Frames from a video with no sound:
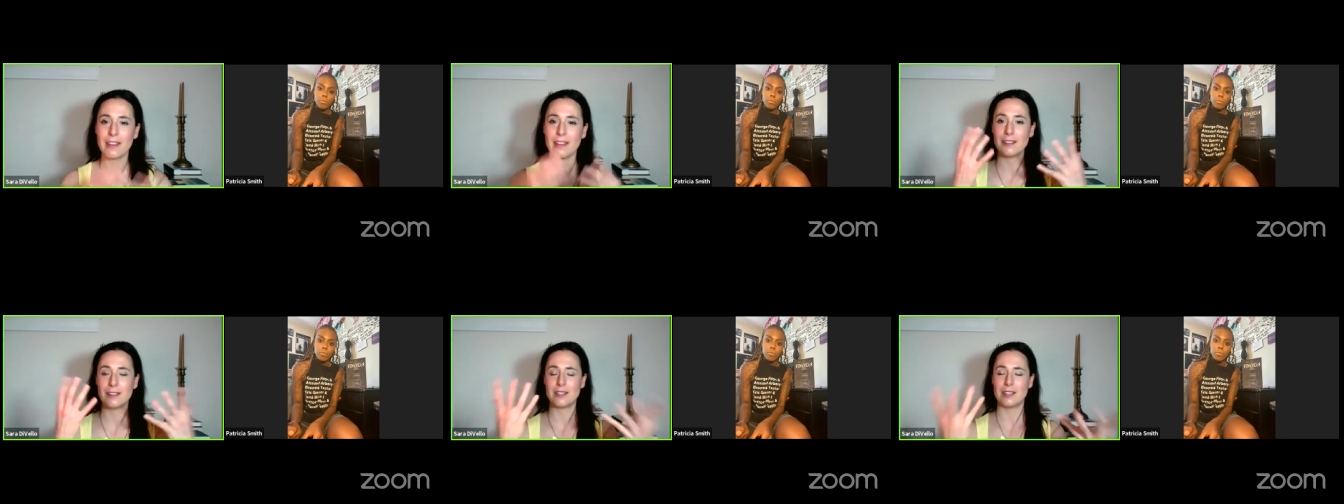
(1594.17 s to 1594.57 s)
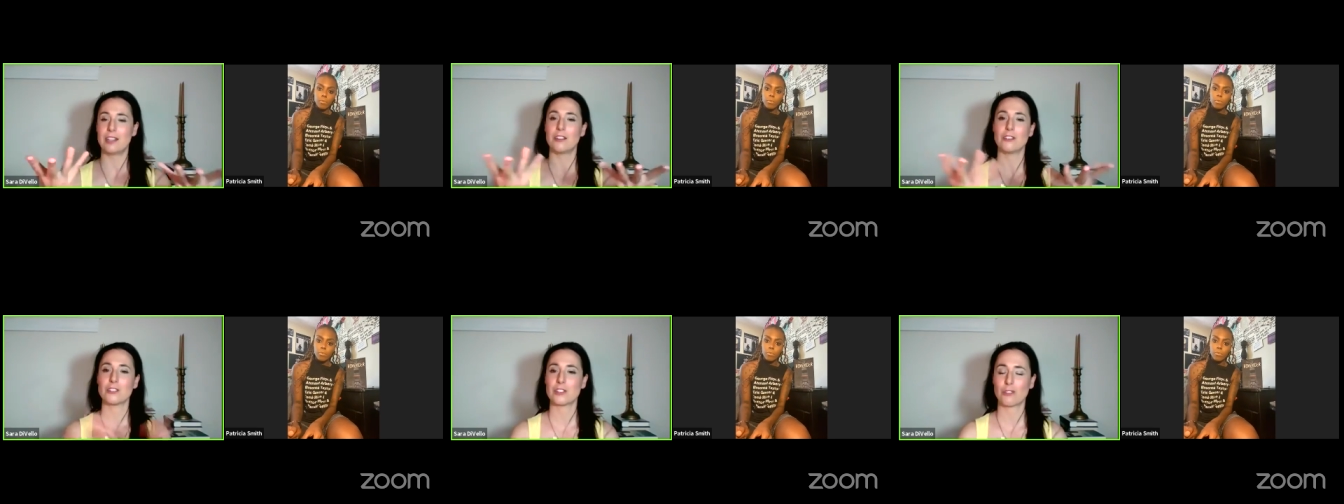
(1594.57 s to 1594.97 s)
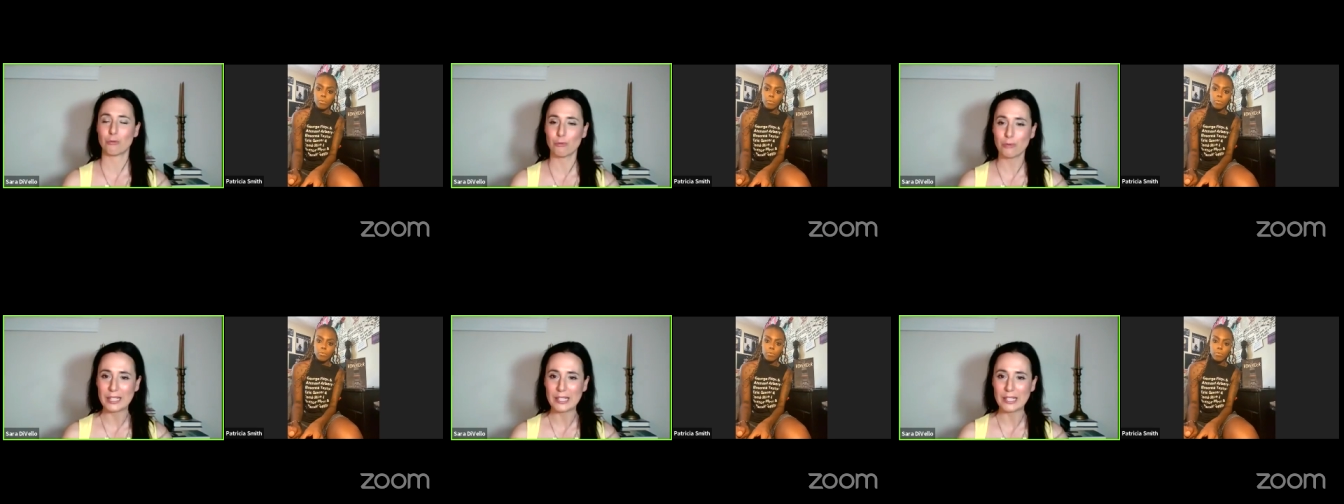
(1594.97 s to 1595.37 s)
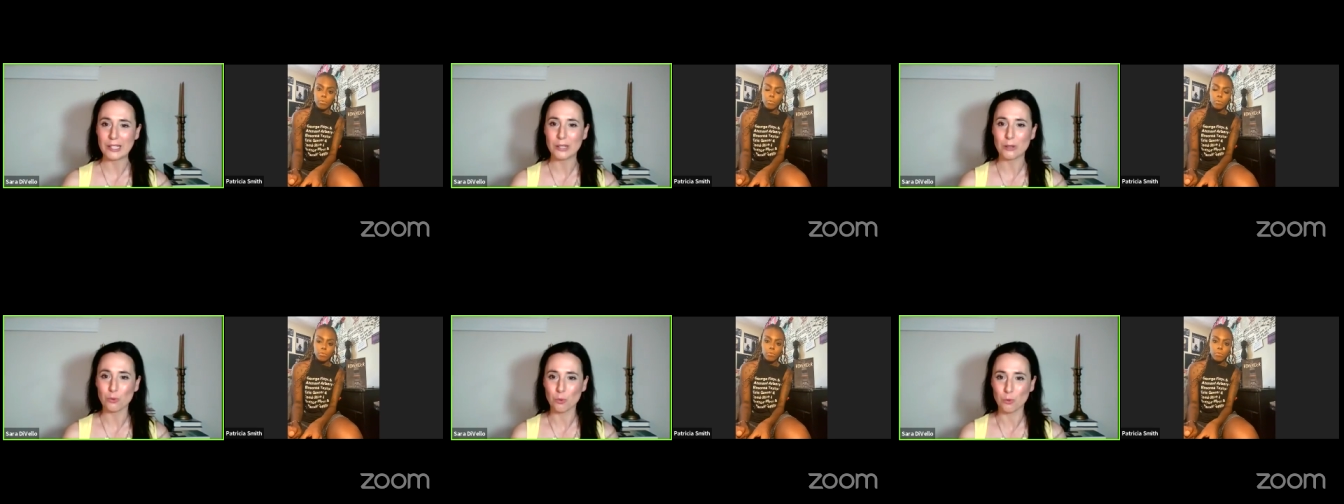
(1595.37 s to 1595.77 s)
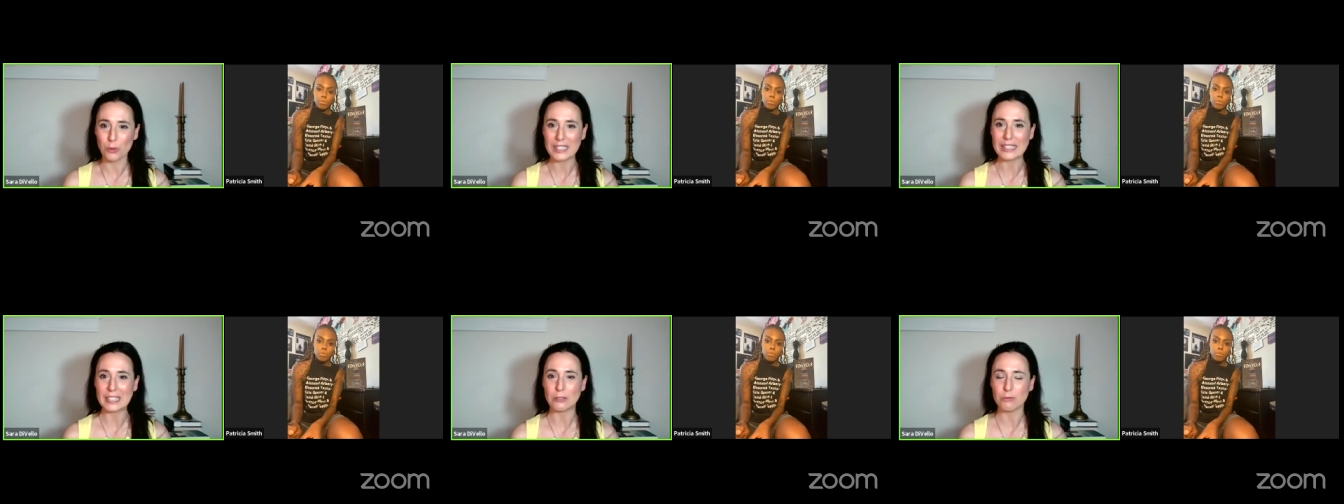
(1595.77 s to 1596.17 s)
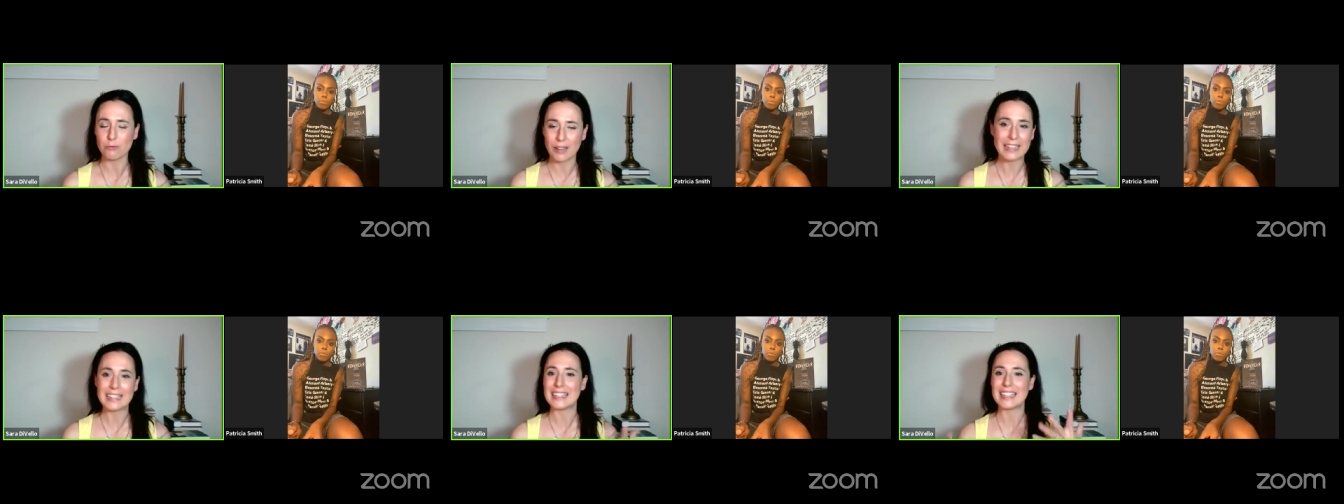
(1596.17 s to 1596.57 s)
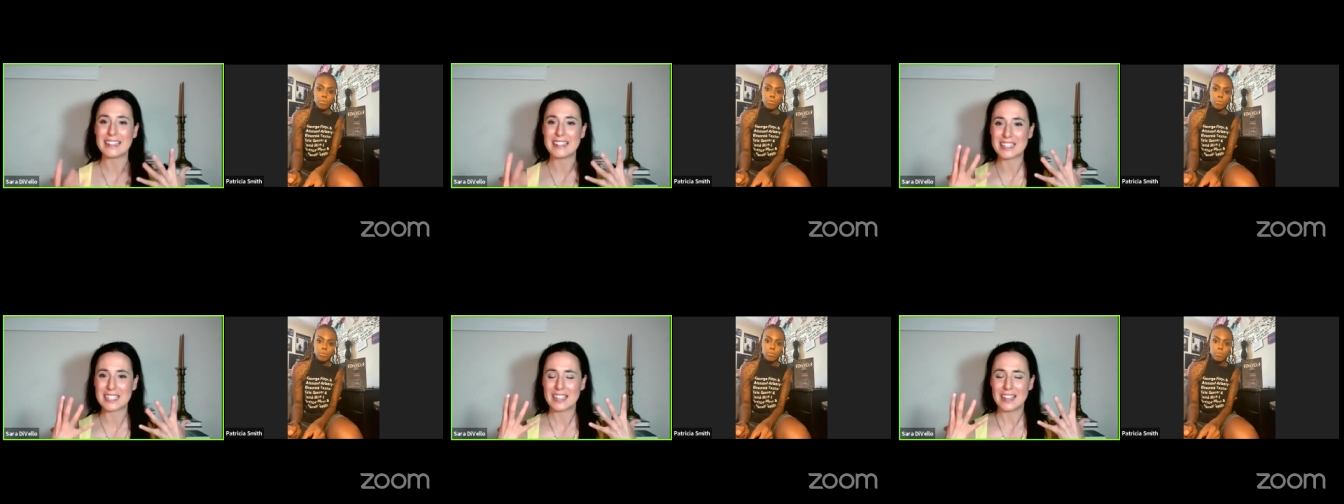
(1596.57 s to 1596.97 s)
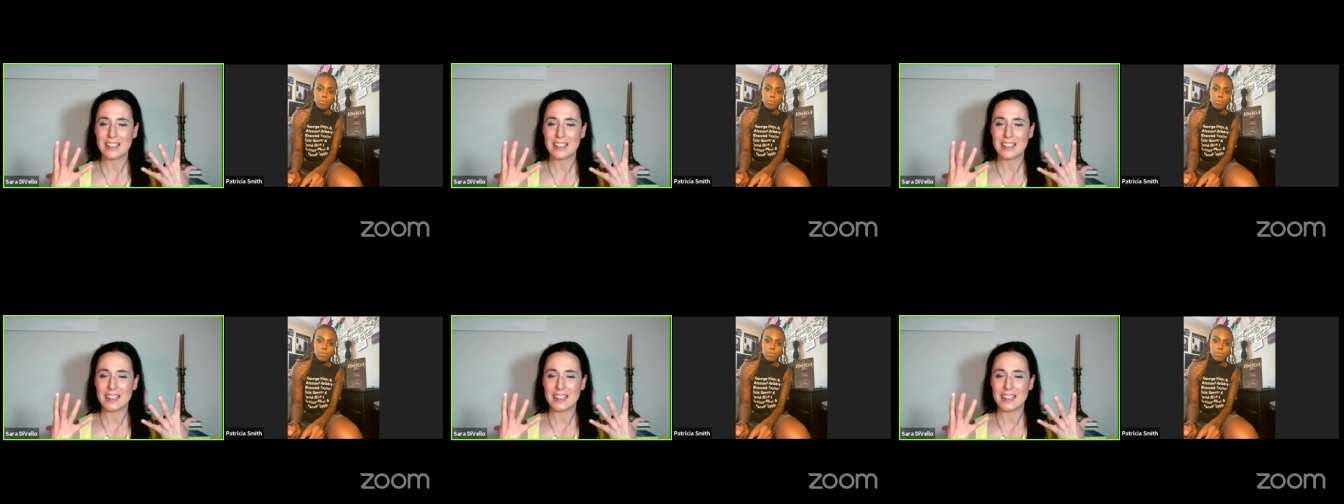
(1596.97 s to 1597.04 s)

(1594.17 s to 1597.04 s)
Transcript: And here's three really radiant,